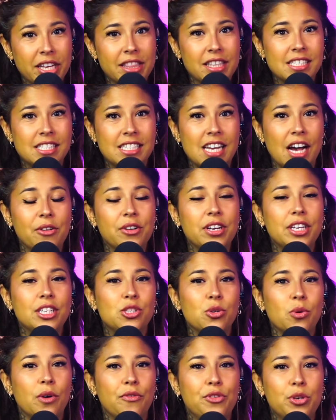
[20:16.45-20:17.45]
this down
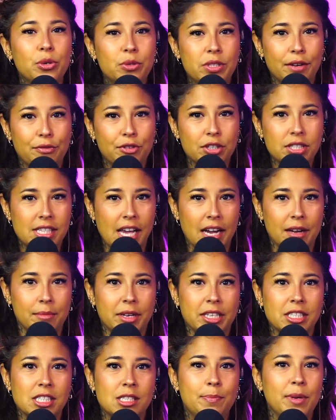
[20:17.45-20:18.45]
into a few different
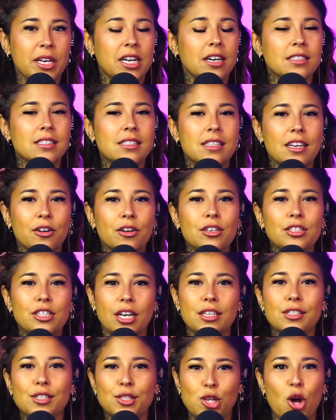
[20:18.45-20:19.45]
segments because there are
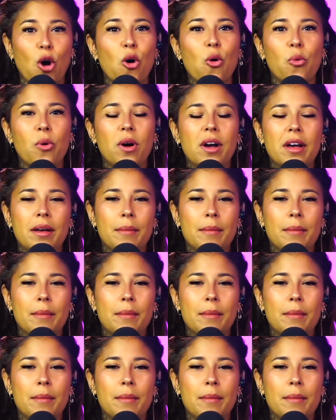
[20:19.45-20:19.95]
just so